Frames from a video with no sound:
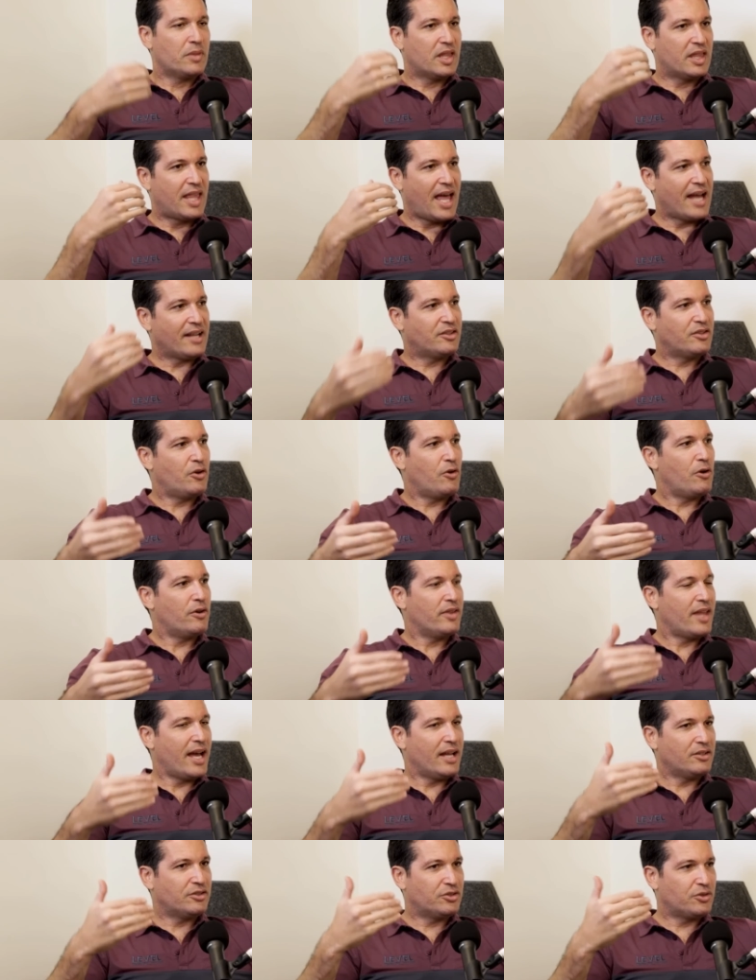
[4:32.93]
that tor-
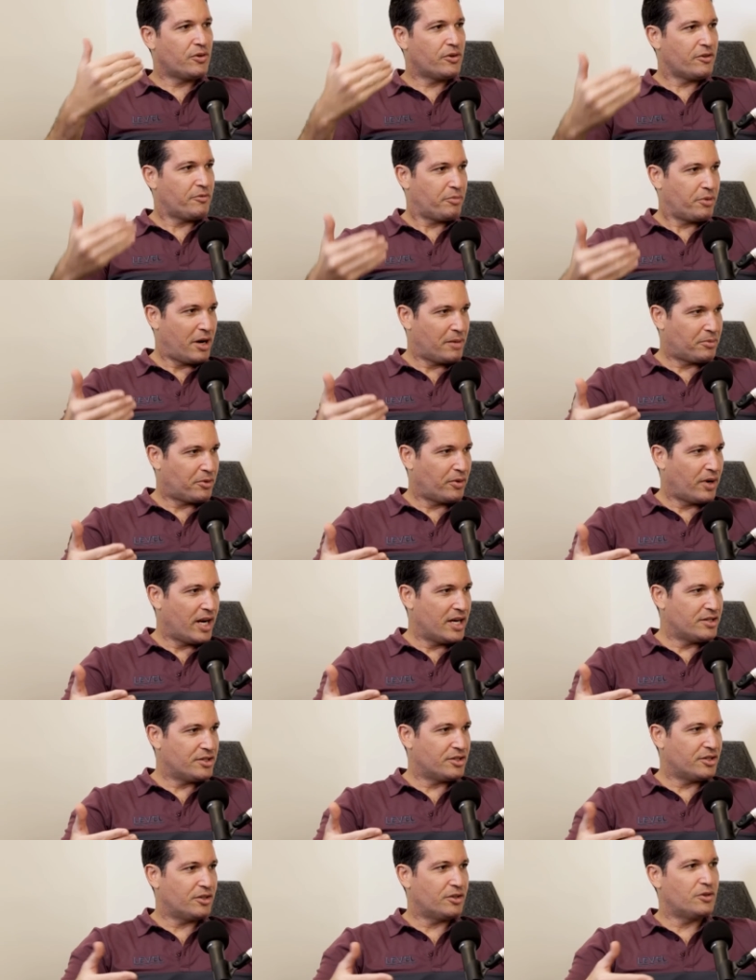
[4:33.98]
that sort of
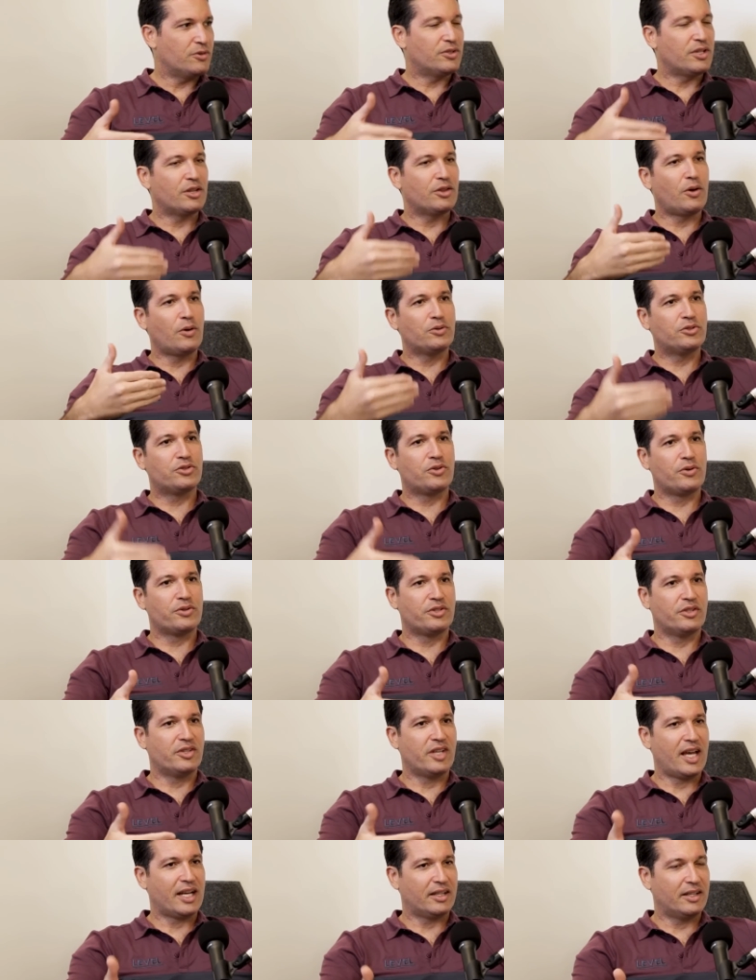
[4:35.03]
preparation using those sorts
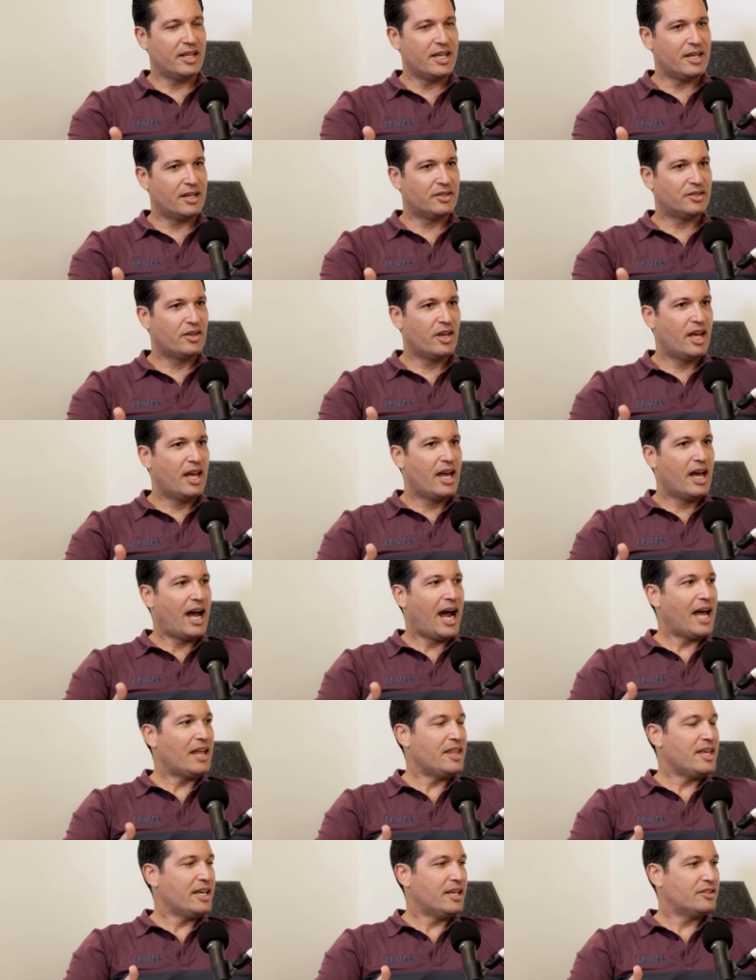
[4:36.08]
of techniques,
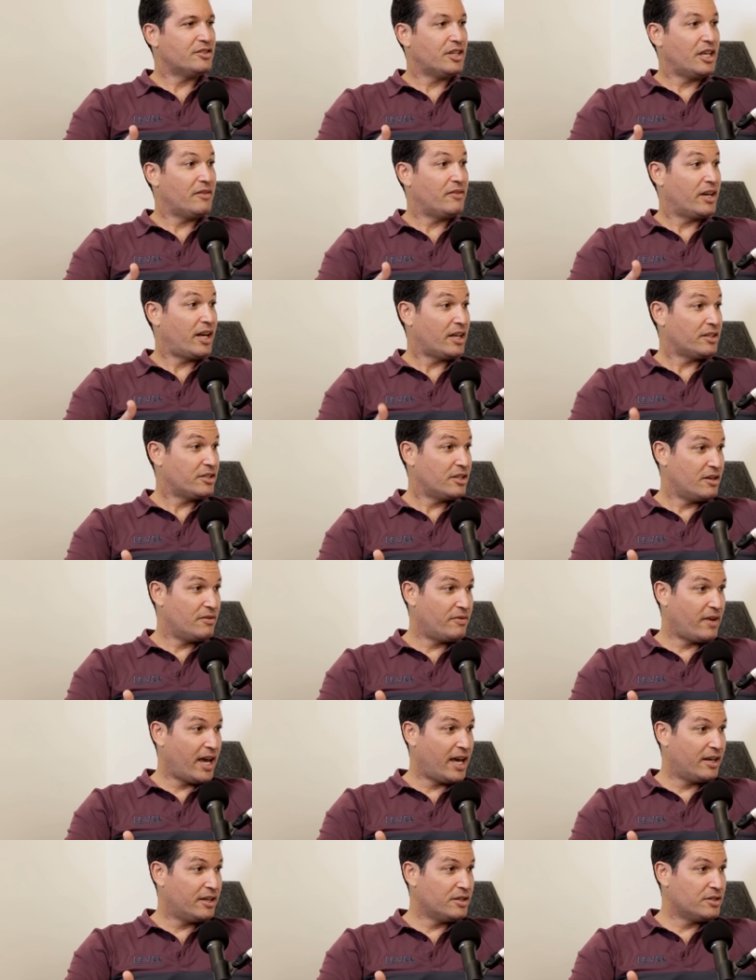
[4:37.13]
I think, has given us an
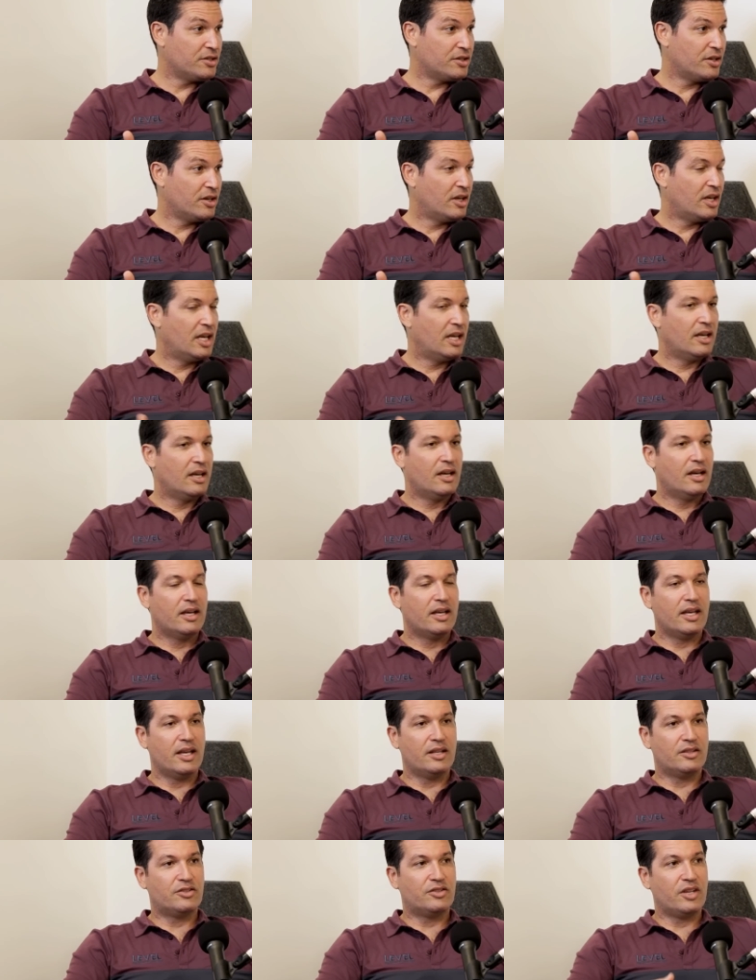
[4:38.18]
advantage.
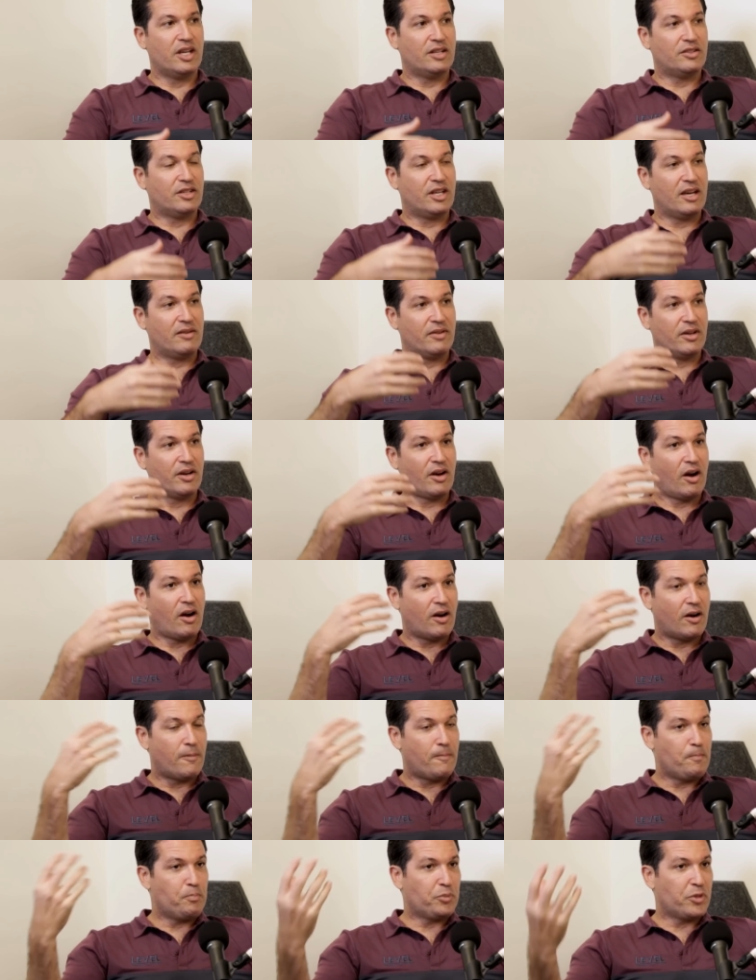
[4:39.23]
It's it's given
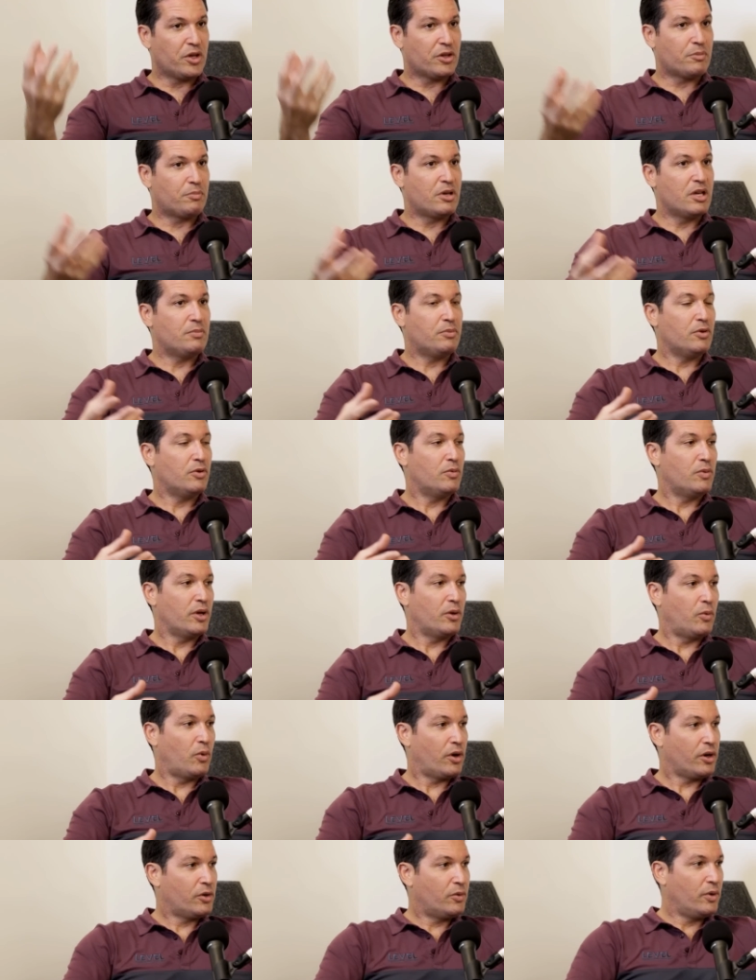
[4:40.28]
our you know the people who we
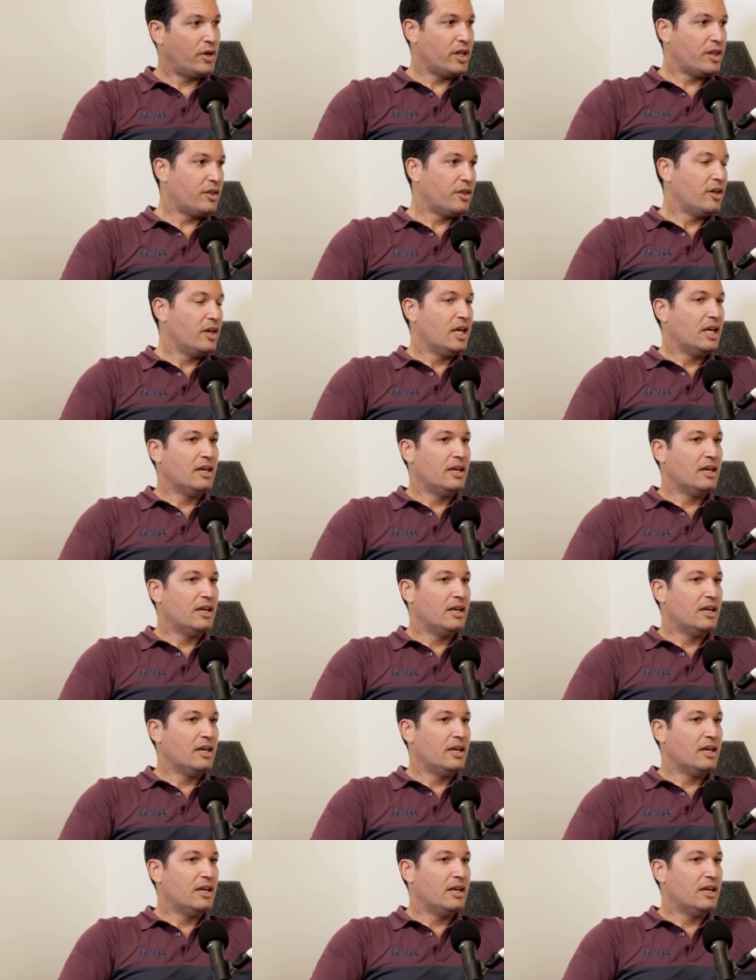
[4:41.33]
work with